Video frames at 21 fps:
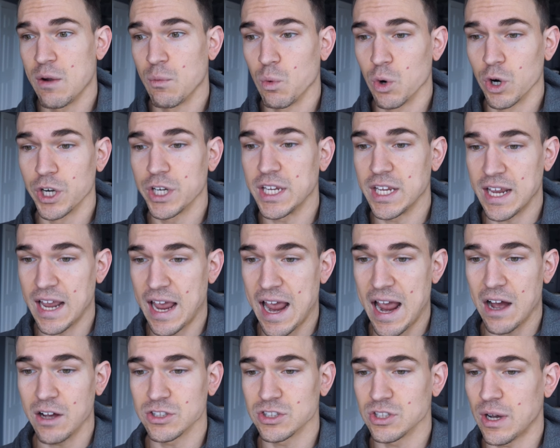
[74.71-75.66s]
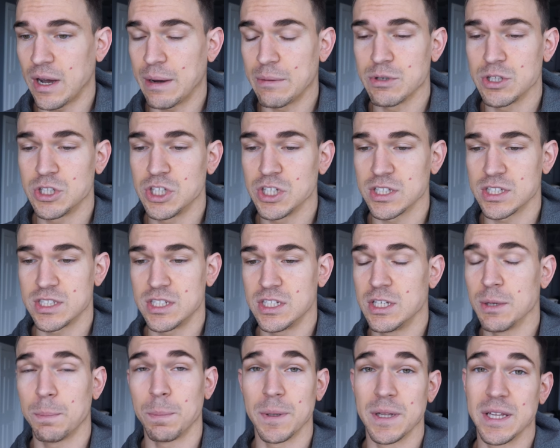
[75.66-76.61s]
working out. So I was
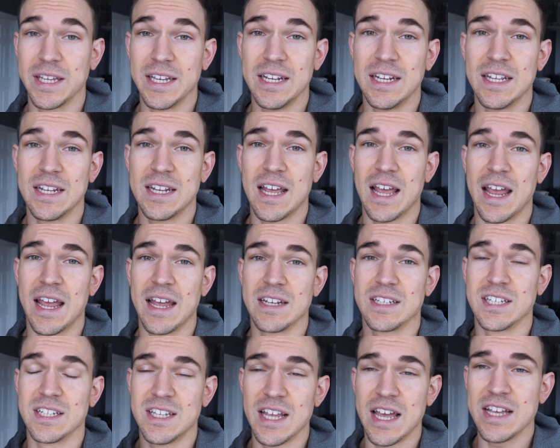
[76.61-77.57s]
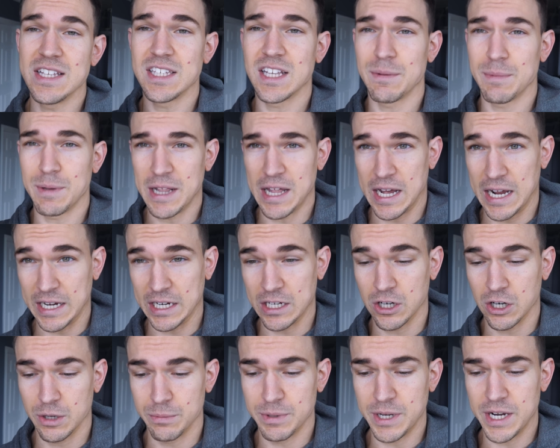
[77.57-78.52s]
just depleted, and today's gonna be the high
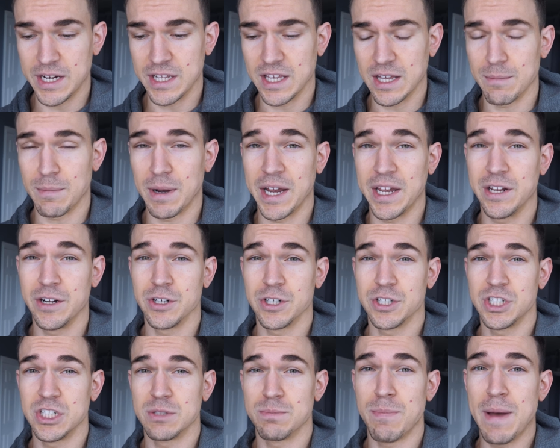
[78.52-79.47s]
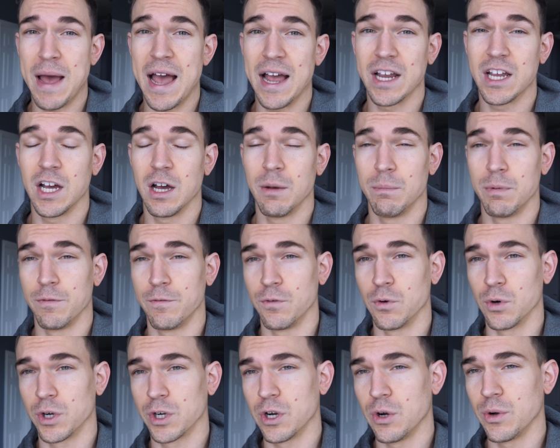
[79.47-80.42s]
carb day to get my energies back up
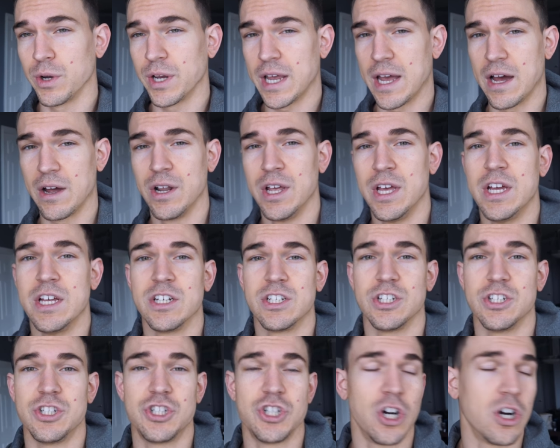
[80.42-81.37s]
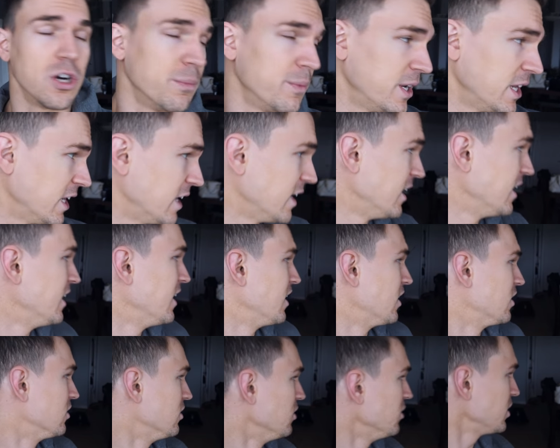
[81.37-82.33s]
before going out to Germany.
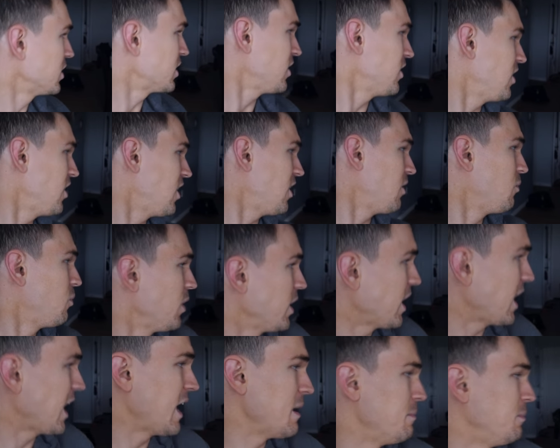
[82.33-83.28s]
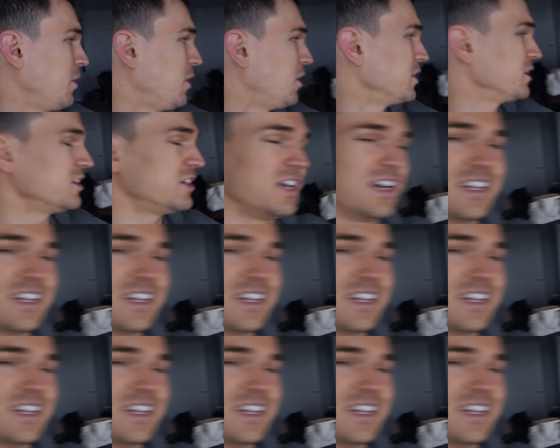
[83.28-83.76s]
Look what I bought